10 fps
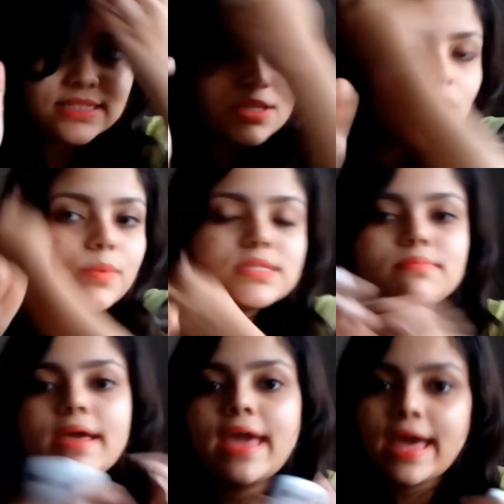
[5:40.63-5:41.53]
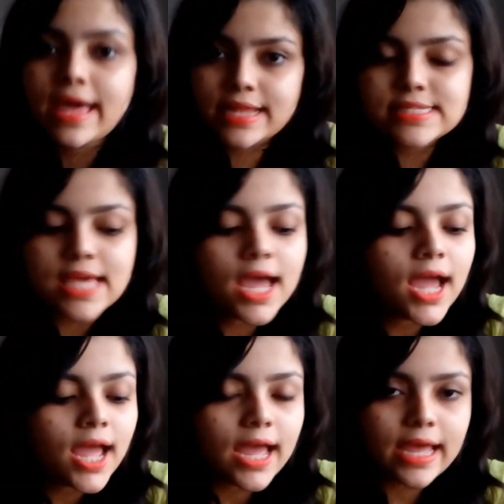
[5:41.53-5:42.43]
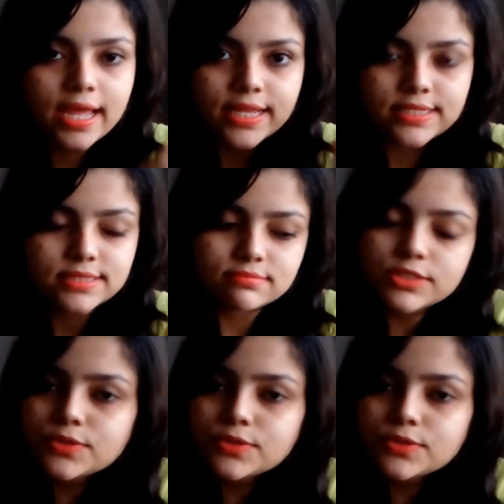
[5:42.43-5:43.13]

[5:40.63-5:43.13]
That's always in my hand. And